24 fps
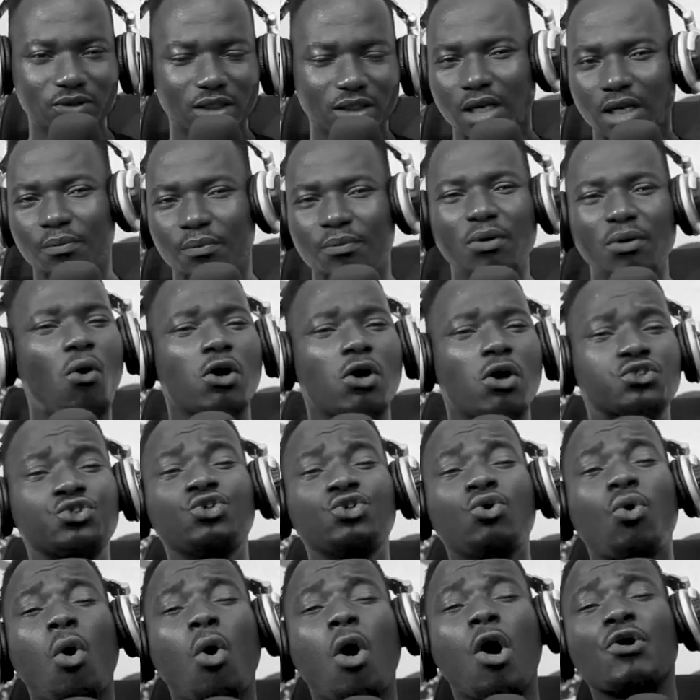because
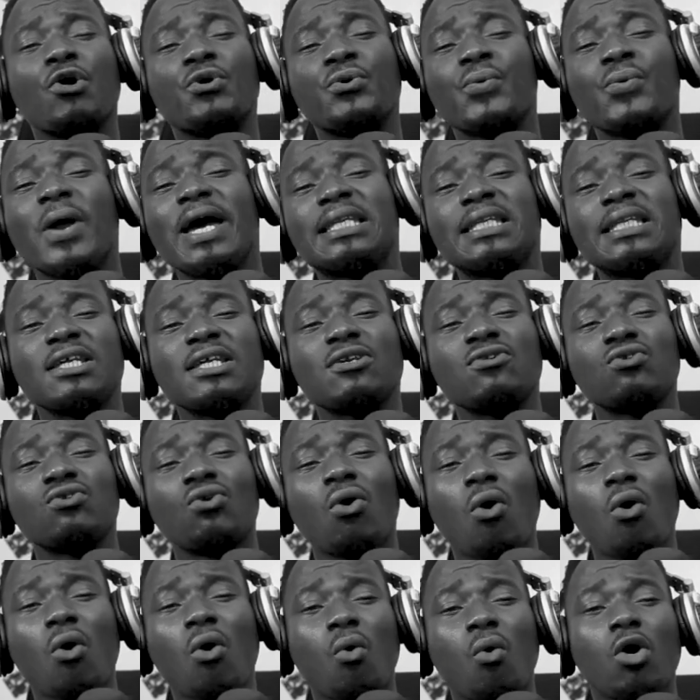you already
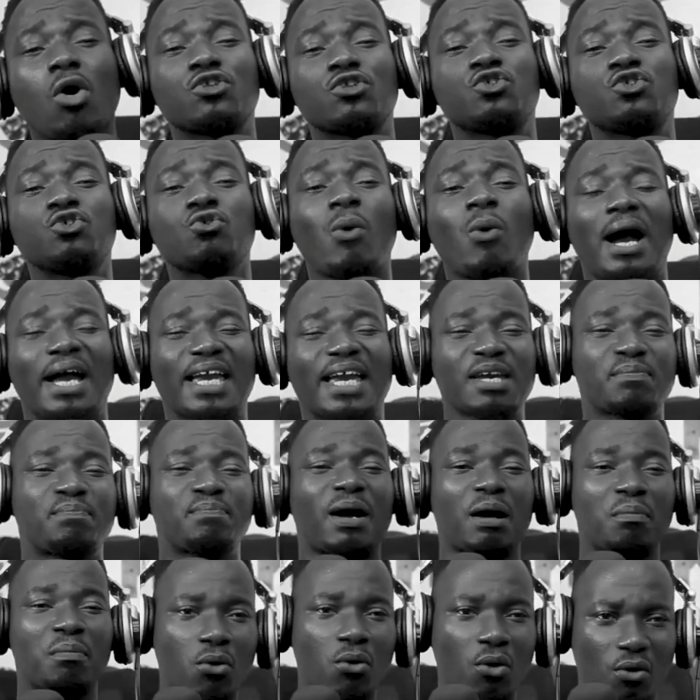know what you are
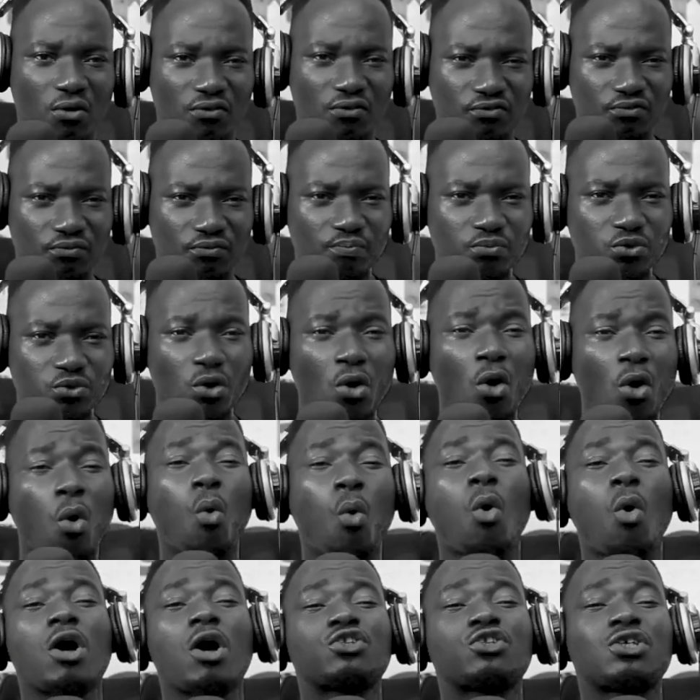capable of.
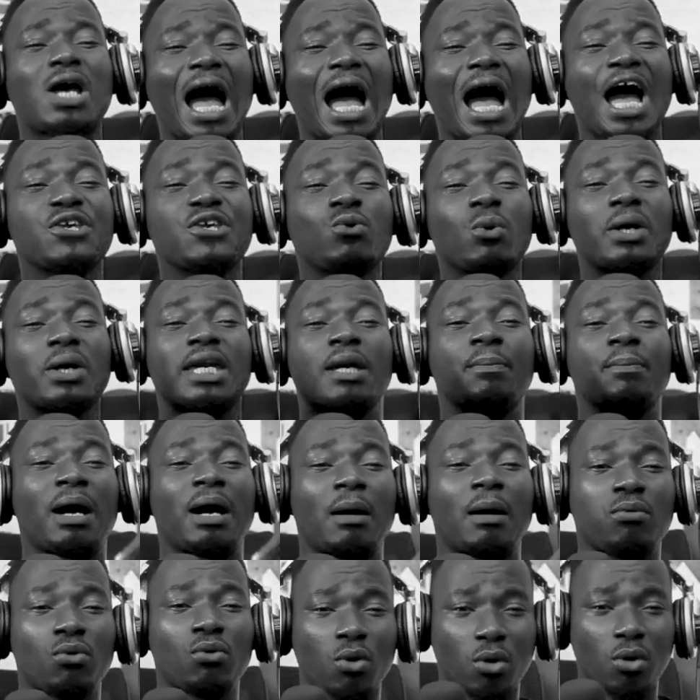What are you
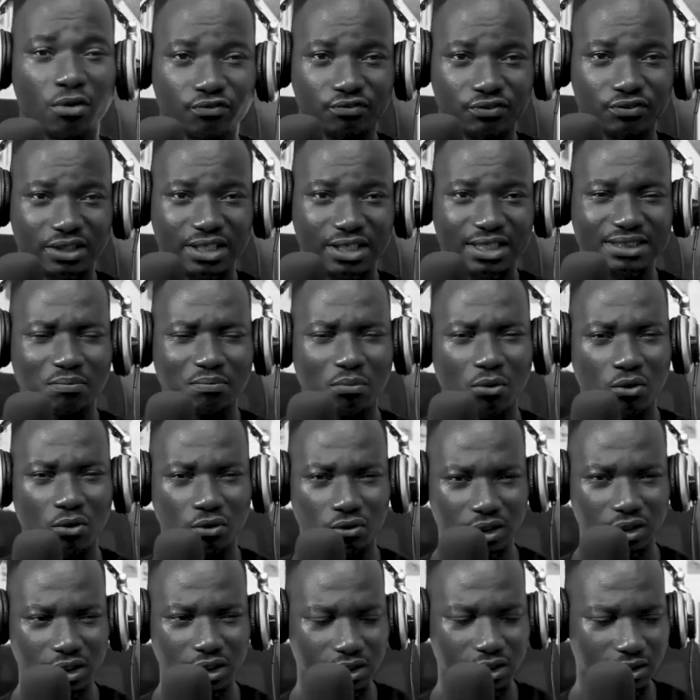capable of this
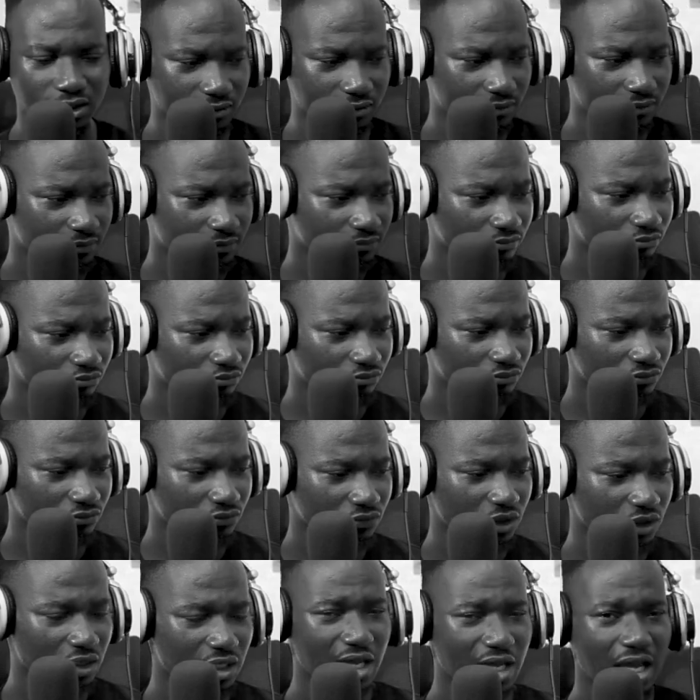morning?
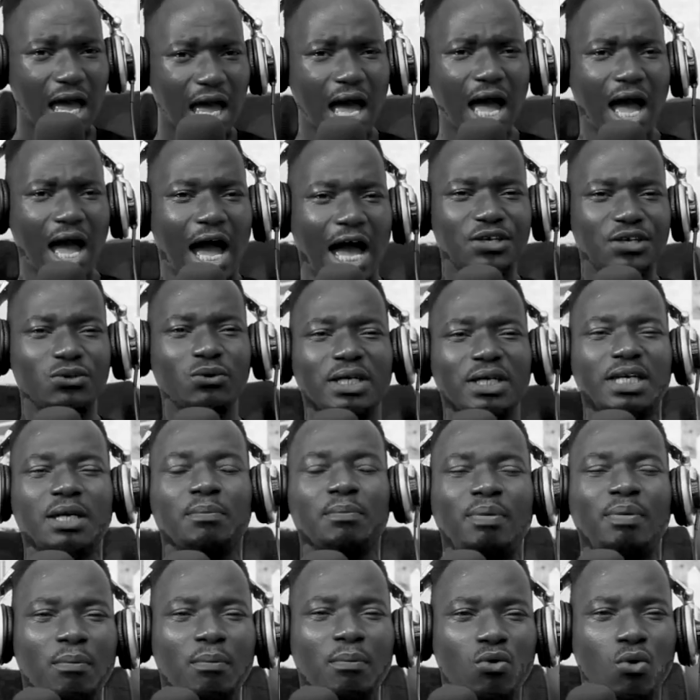Are you
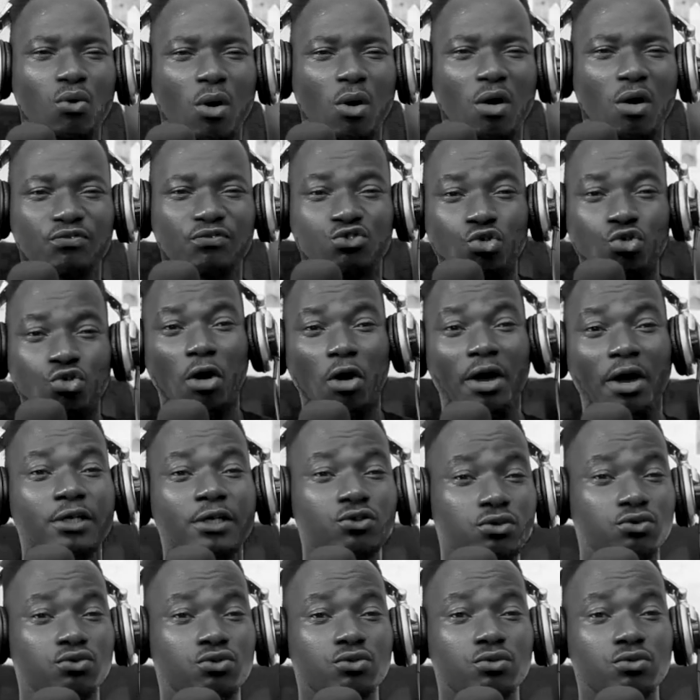capable of talking
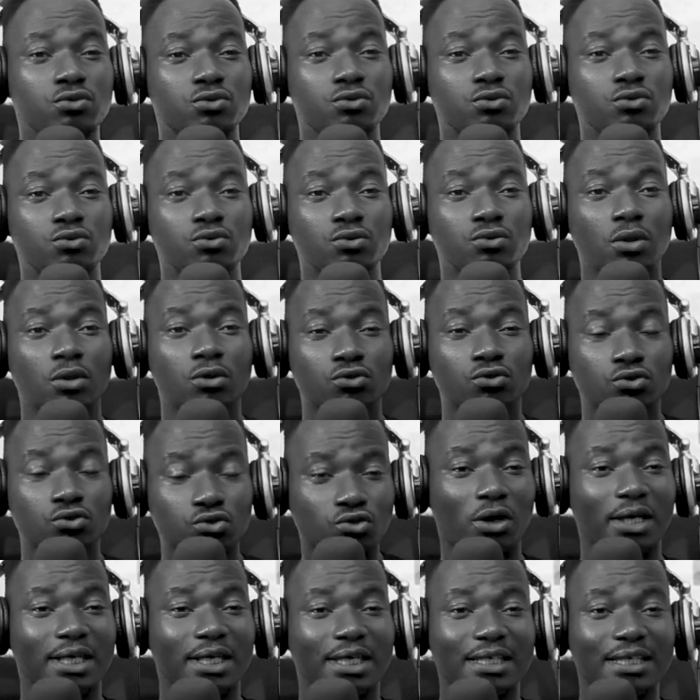
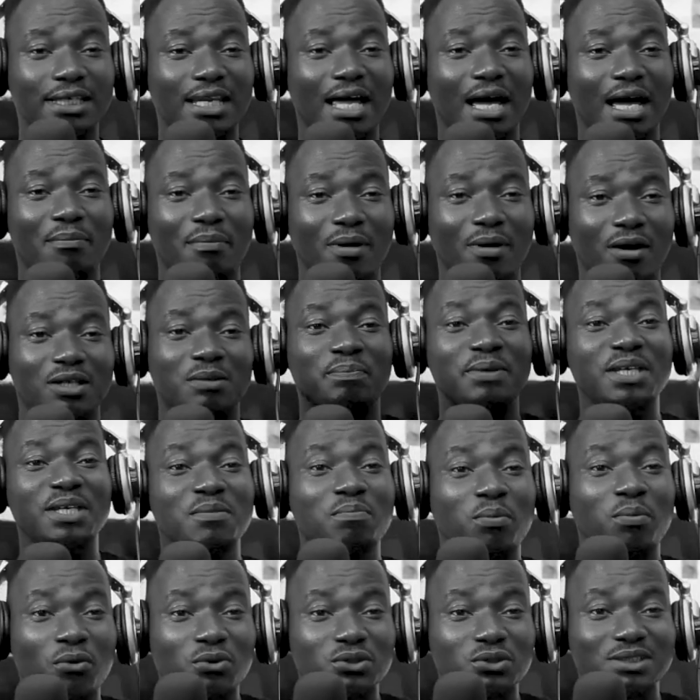about
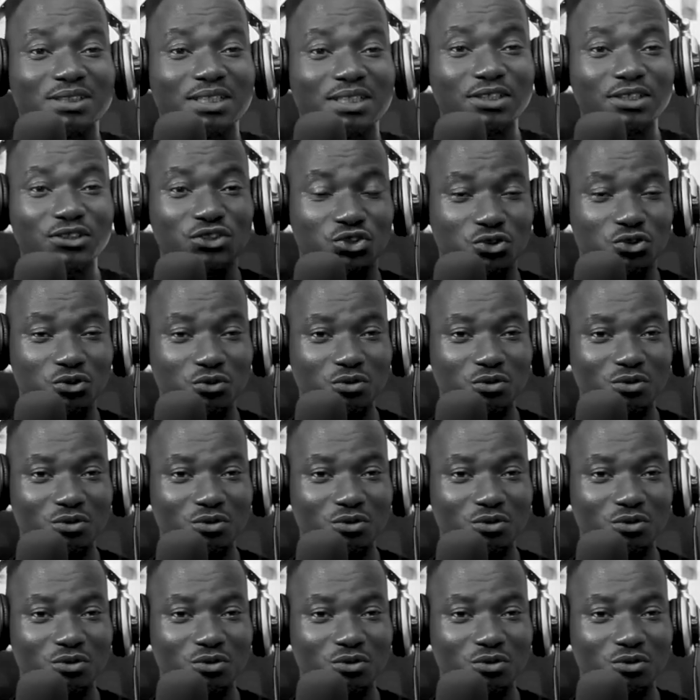people's issues?